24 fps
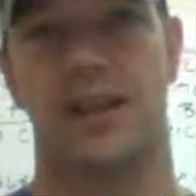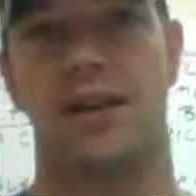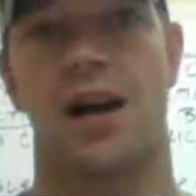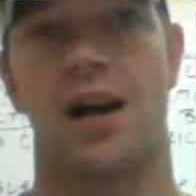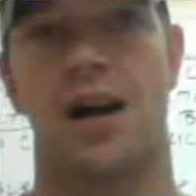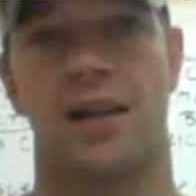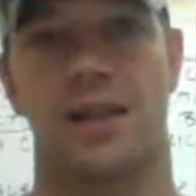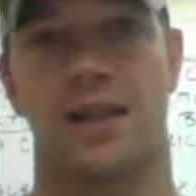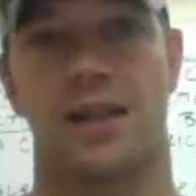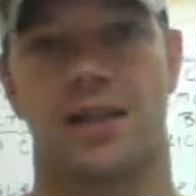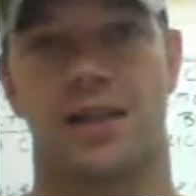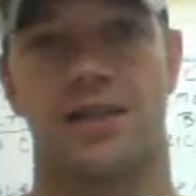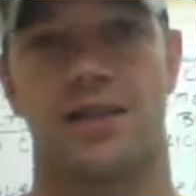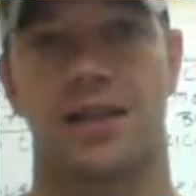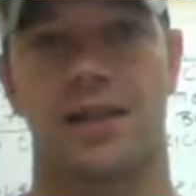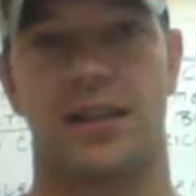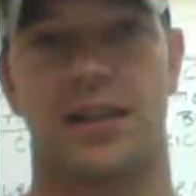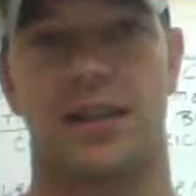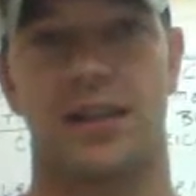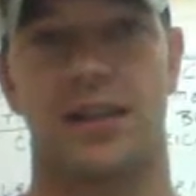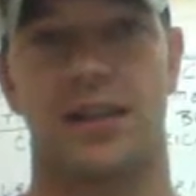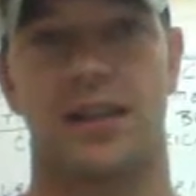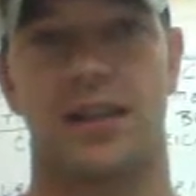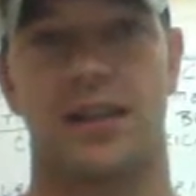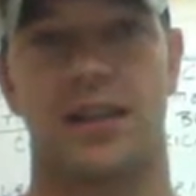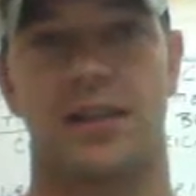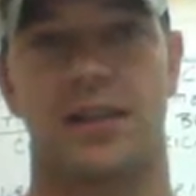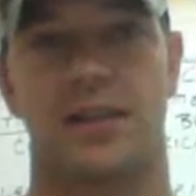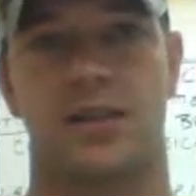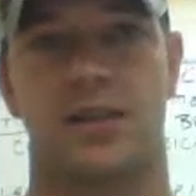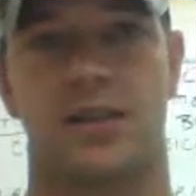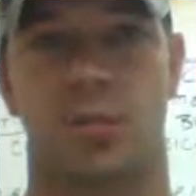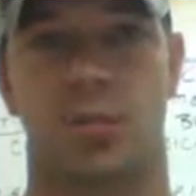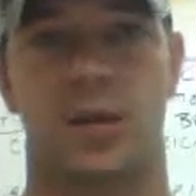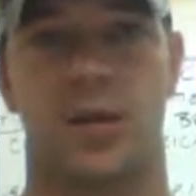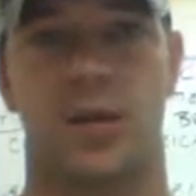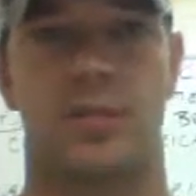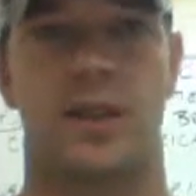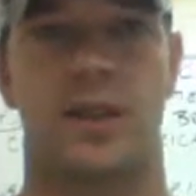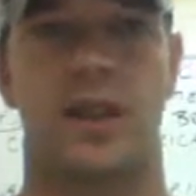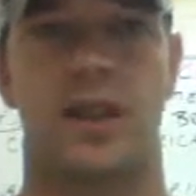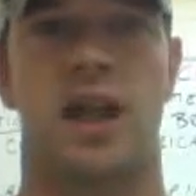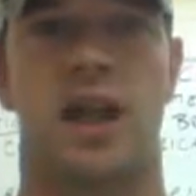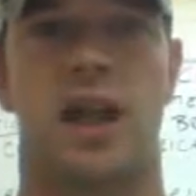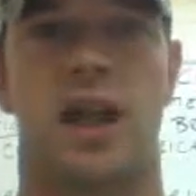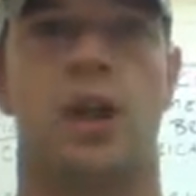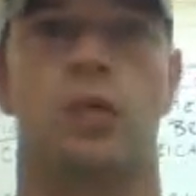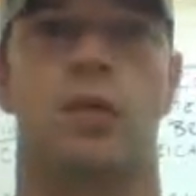not extended to
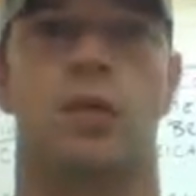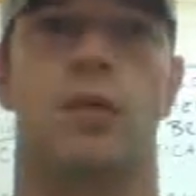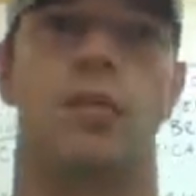women.